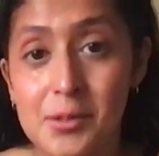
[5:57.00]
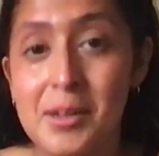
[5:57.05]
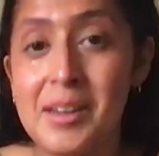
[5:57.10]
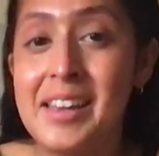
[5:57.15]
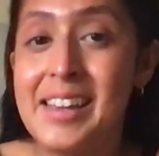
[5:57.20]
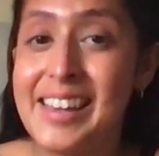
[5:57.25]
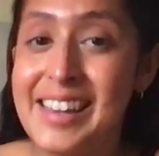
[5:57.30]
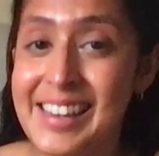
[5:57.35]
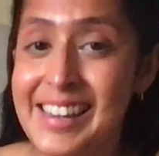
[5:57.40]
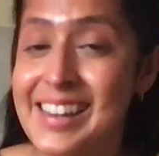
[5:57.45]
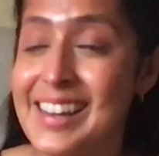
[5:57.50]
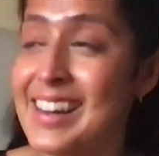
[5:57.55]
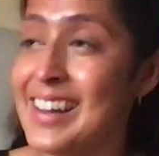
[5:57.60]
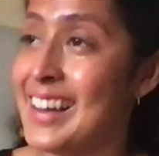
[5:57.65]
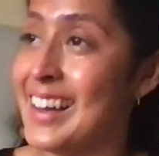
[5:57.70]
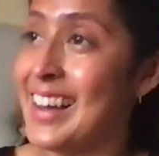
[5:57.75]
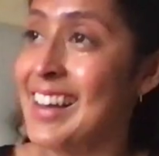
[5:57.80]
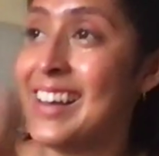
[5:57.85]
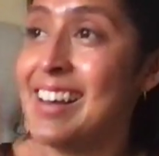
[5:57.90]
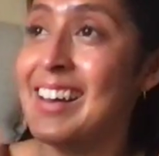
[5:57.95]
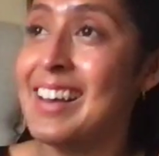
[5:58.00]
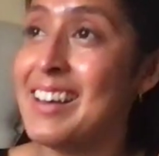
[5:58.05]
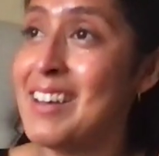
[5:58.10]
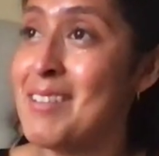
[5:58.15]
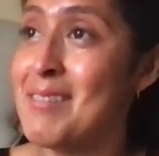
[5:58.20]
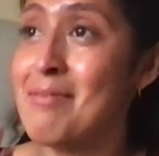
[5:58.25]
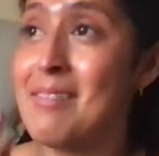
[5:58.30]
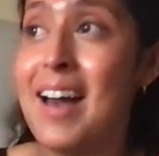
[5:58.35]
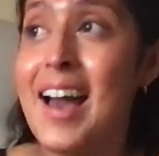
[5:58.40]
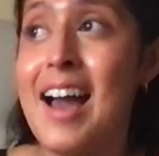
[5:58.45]
week, I
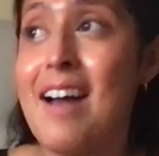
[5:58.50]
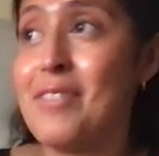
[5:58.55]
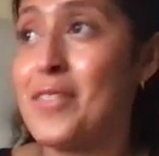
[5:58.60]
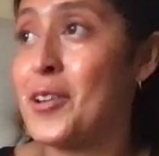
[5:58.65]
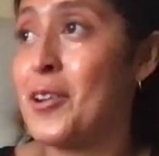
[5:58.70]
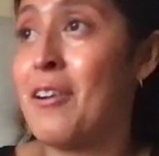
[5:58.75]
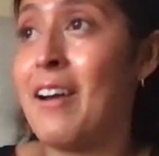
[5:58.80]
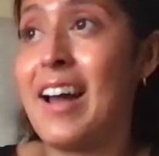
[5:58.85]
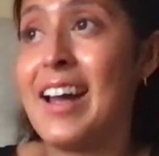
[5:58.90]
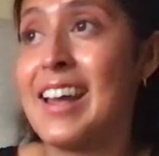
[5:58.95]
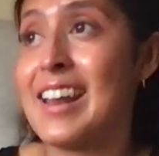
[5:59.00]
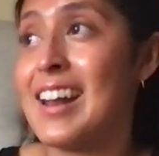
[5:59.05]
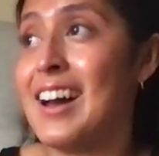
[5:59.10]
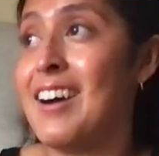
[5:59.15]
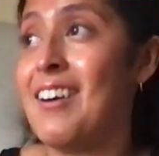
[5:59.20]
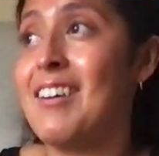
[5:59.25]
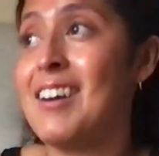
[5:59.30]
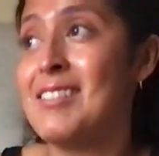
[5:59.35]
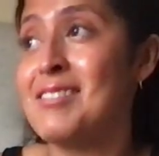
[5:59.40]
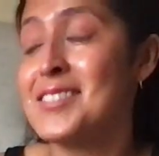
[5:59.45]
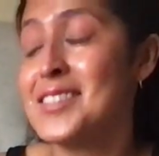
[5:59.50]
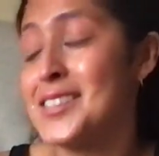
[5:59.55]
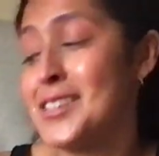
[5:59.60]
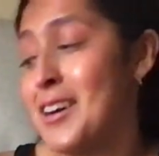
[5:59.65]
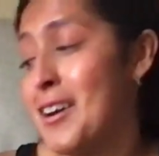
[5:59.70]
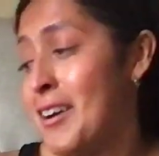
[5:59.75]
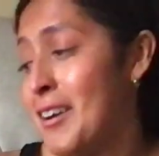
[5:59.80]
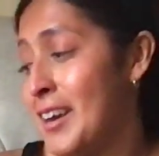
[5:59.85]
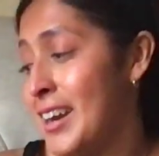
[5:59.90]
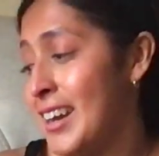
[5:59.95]
have to cry it out. I'm
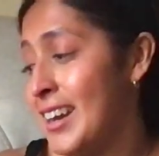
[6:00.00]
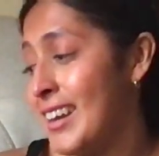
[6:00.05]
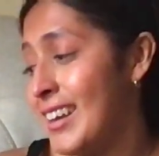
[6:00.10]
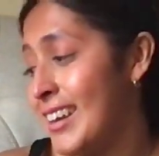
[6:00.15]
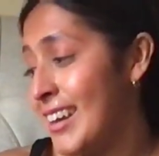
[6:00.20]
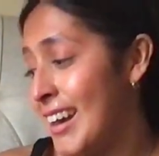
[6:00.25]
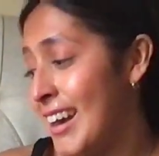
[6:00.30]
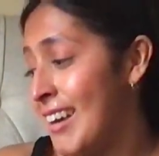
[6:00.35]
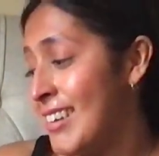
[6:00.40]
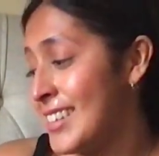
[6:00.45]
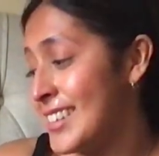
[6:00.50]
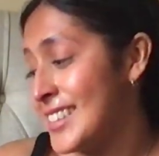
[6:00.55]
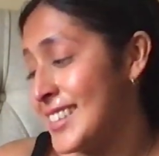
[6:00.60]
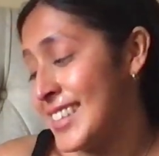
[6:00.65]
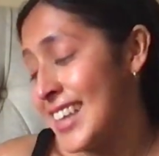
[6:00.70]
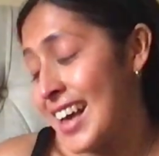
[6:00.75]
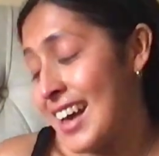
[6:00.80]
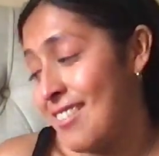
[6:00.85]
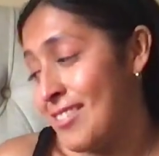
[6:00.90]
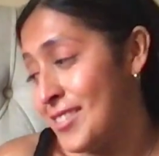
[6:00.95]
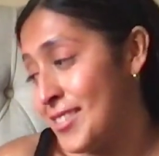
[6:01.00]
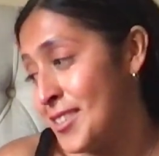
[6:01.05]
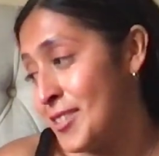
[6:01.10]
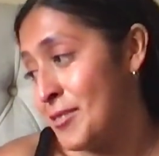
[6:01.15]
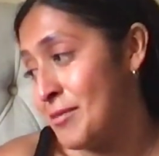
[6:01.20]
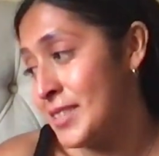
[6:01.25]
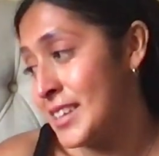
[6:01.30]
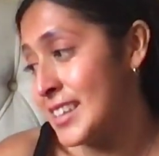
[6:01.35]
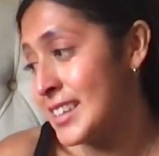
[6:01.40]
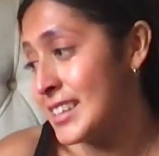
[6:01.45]
sorry. I just have to
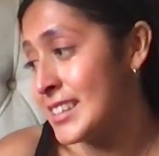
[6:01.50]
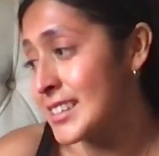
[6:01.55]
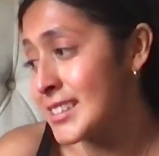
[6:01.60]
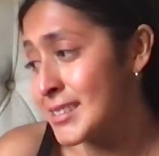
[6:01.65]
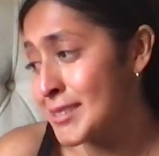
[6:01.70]
because